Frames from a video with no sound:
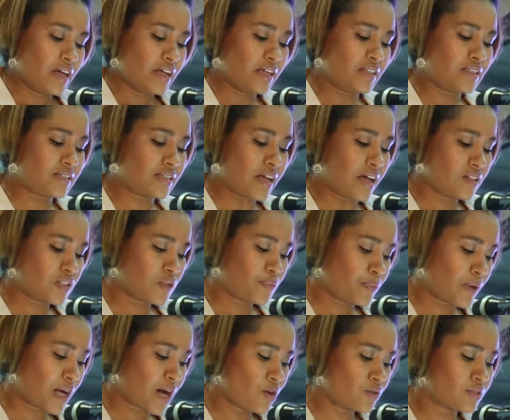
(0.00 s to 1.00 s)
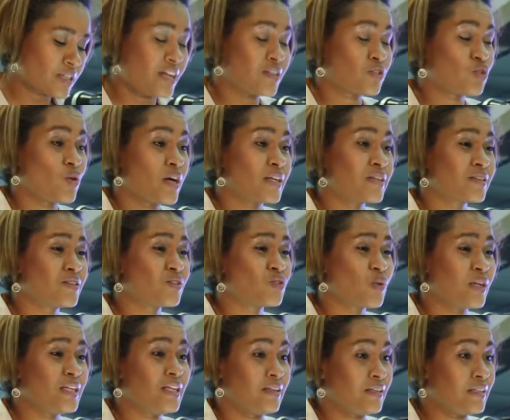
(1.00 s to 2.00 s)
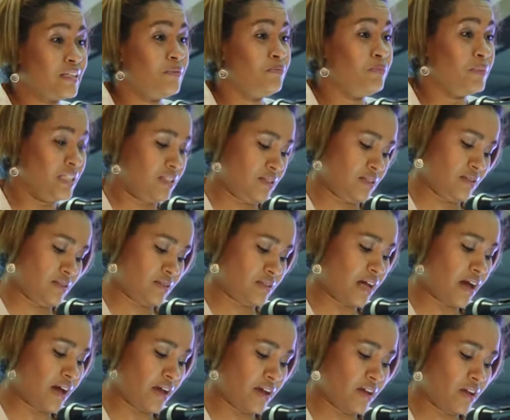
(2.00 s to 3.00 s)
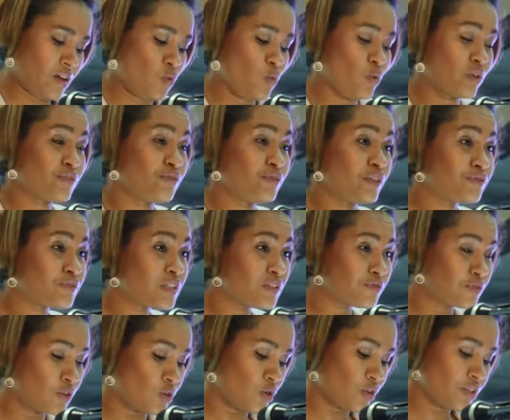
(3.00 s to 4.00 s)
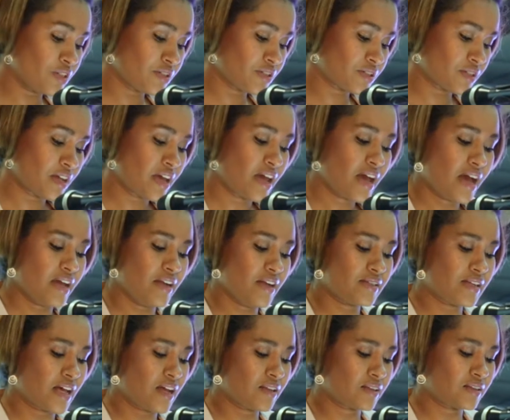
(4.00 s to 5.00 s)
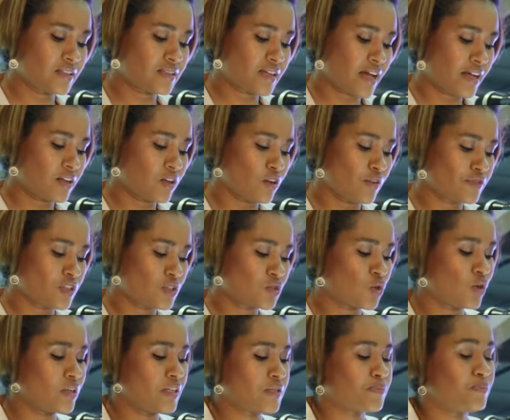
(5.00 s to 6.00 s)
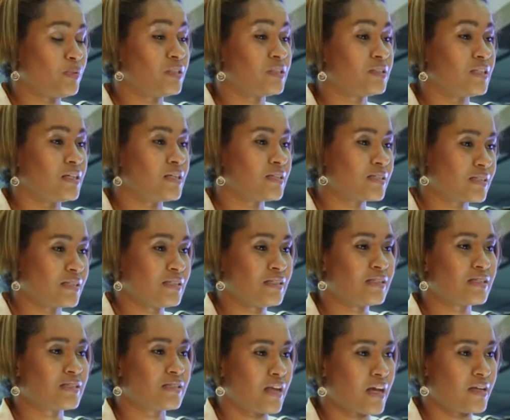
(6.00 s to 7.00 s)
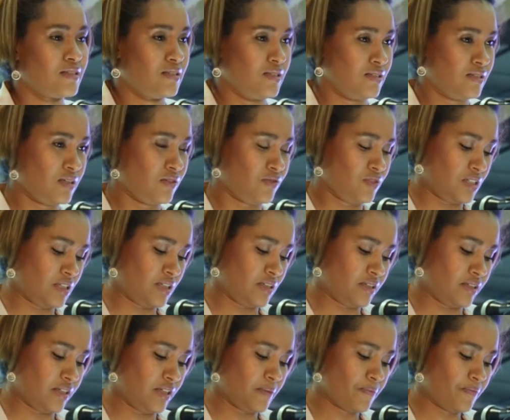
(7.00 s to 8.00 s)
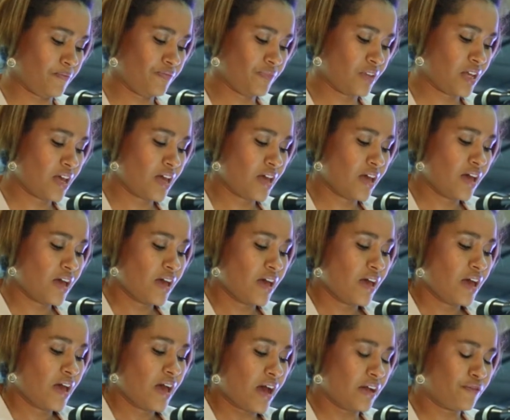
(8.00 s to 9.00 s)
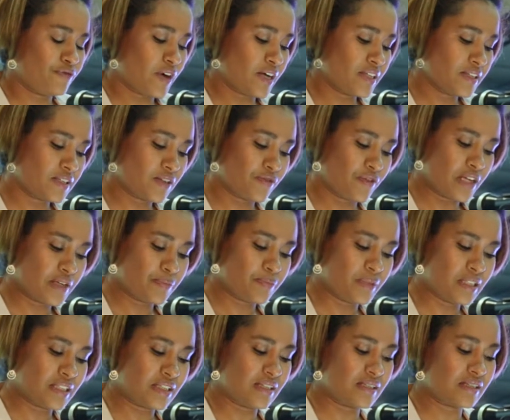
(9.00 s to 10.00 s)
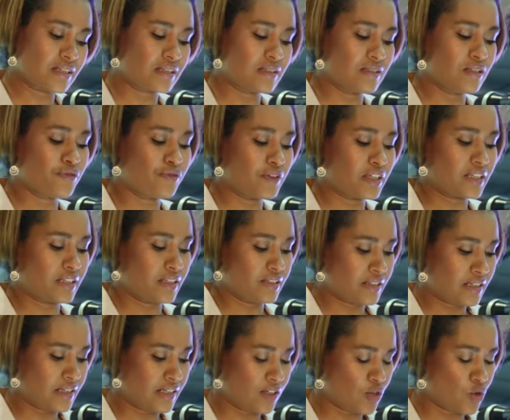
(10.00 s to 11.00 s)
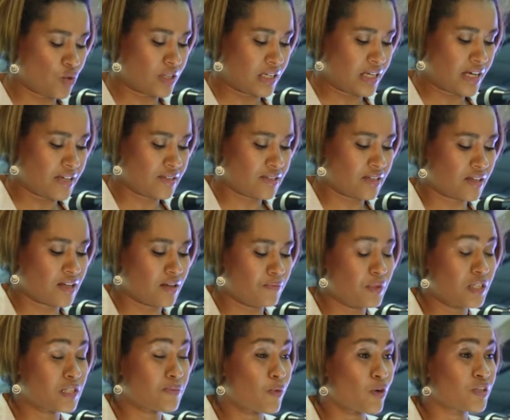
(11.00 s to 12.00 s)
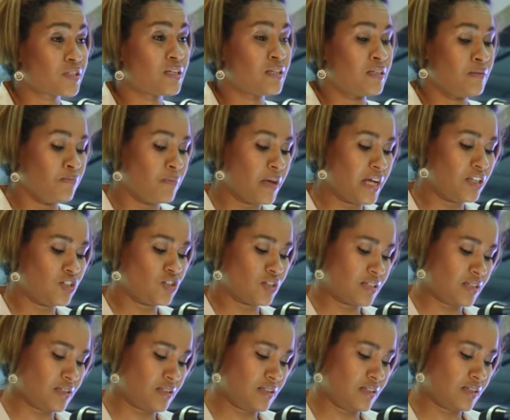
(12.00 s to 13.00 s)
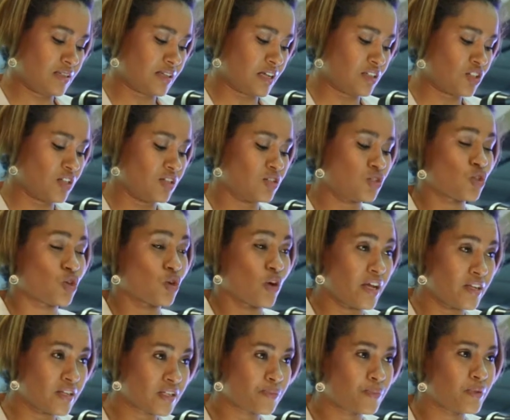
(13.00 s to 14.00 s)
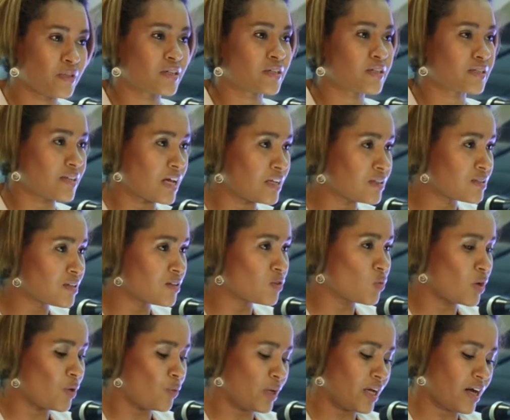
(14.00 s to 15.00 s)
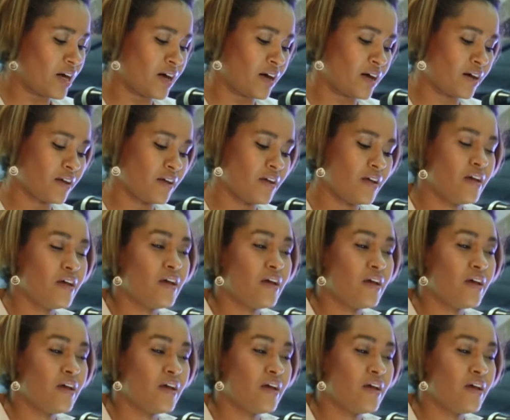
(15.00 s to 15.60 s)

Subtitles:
It stands proud at 223 metres high, with 50 floors, and has held the title of the tallest building since 1973. Advanced development is significantly localised and can be spotted in major cities such as Johannesburg, Sandton, where we are,